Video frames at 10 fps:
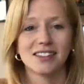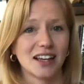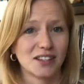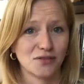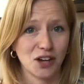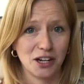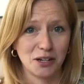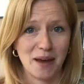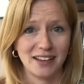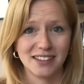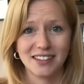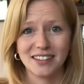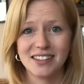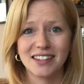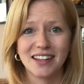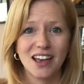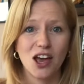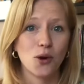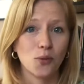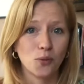set of coloured pencils,
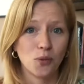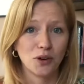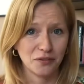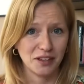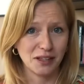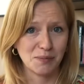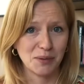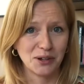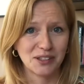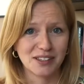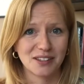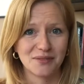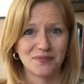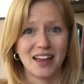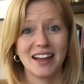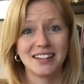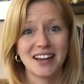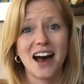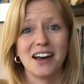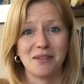one of these books, and
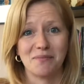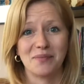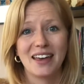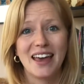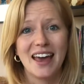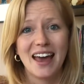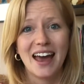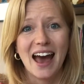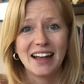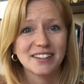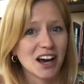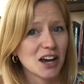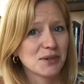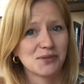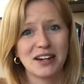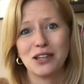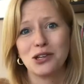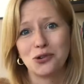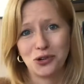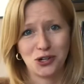time. And time is really the
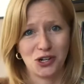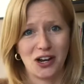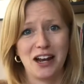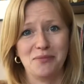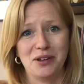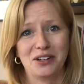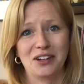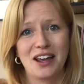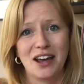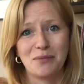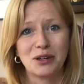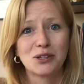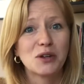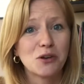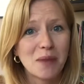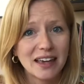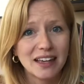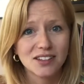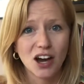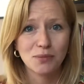crucial element, because when you're
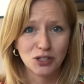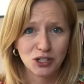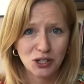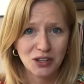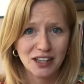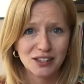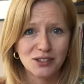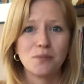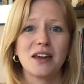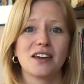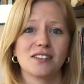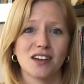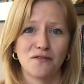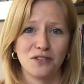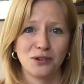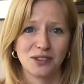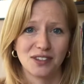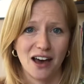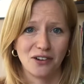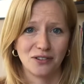making time to do this, you're making time for
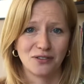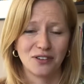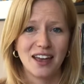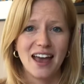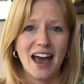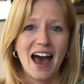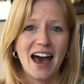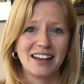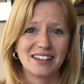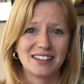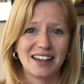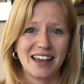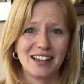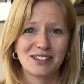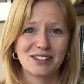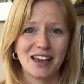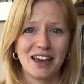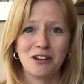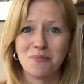yourself. And it's an